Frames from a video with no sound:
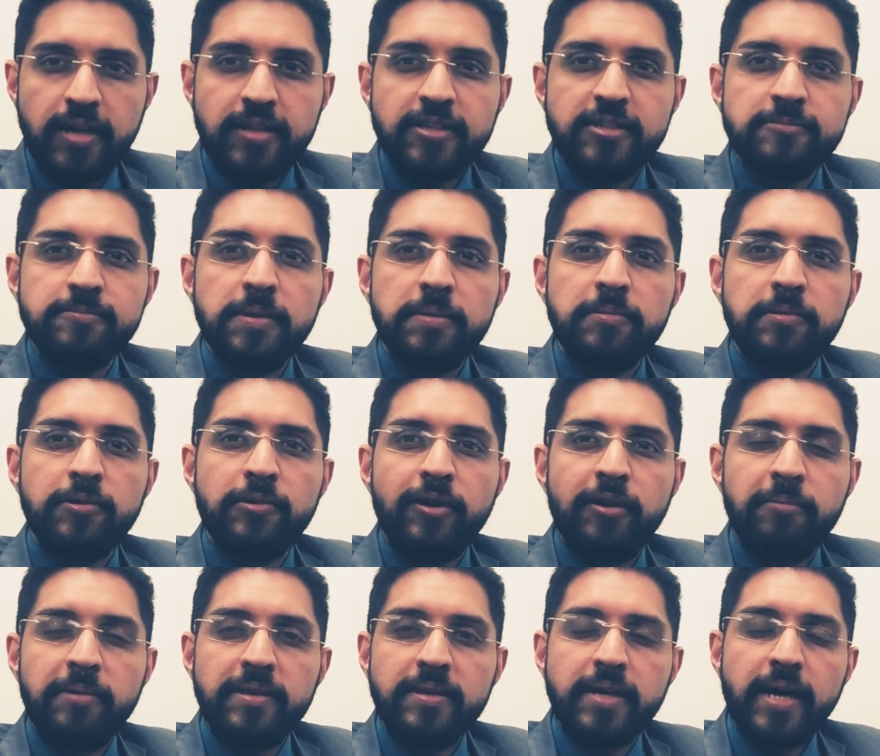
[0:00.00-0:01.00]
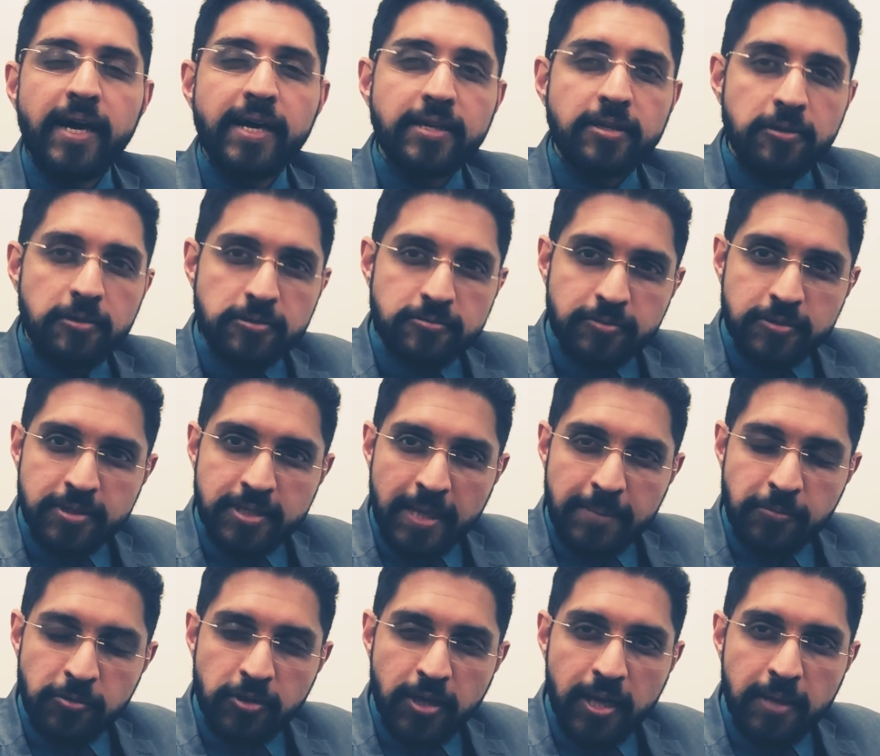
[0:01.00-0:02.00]
Are these people who have been diagnosed with
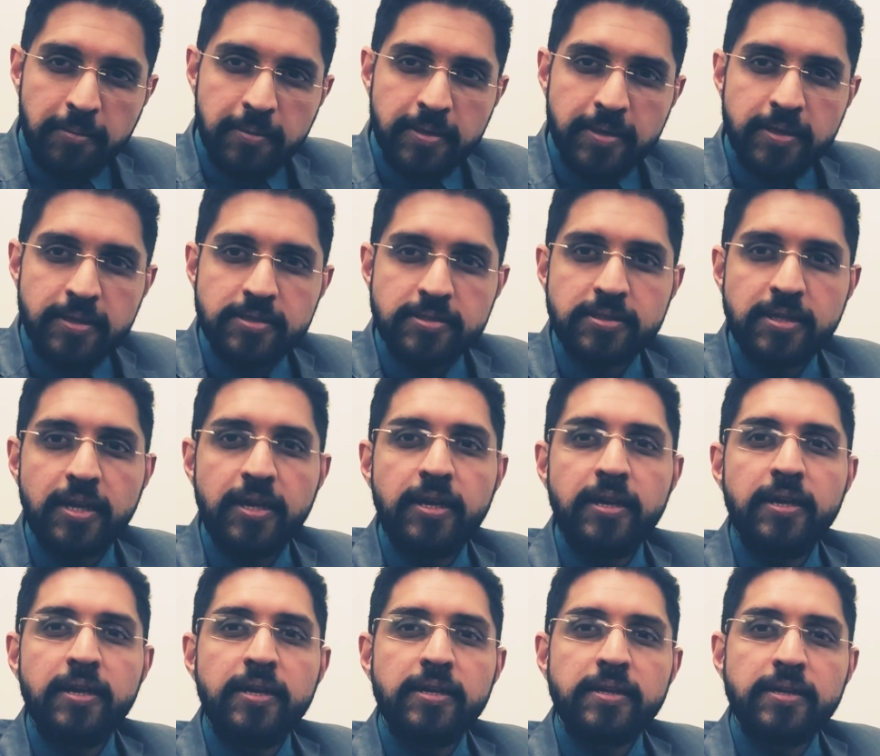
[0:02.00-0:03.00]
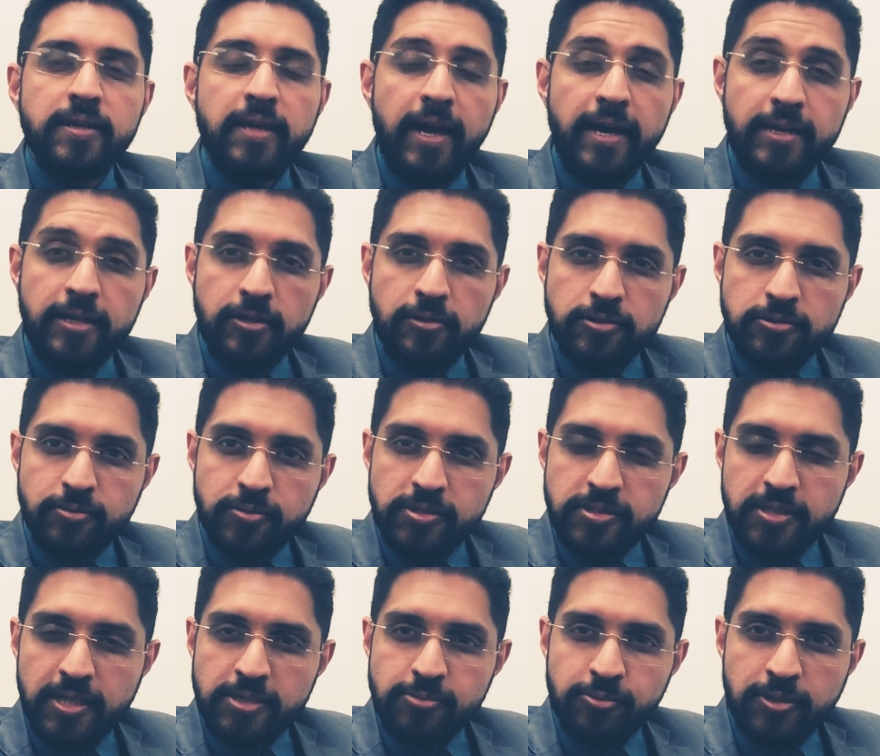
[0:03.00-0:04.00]
type 2 diabetes, diagnosed with
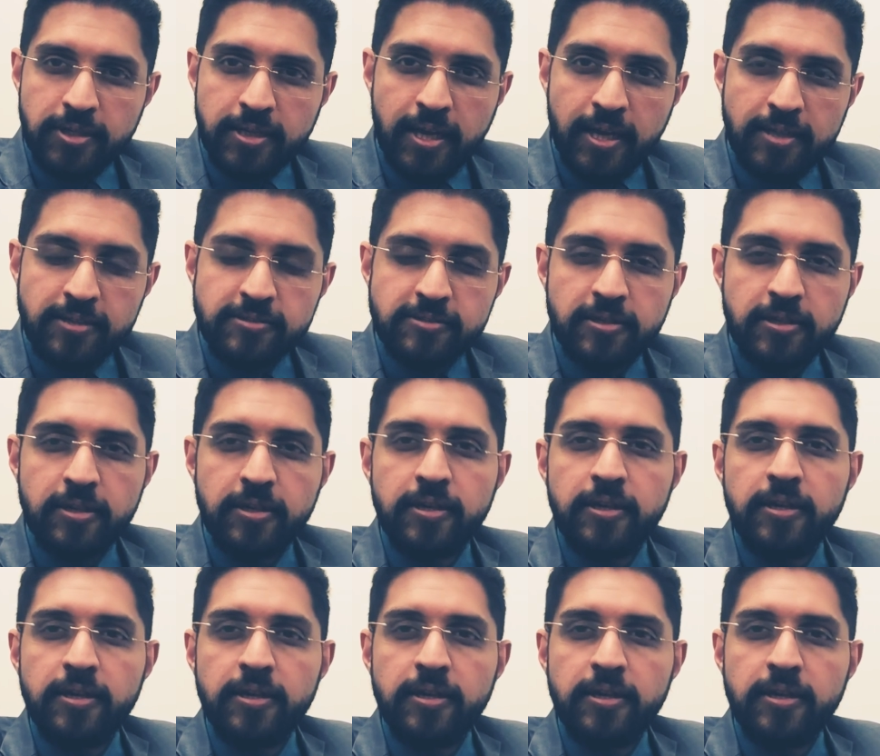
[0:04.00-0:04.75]
stage 1 cancer,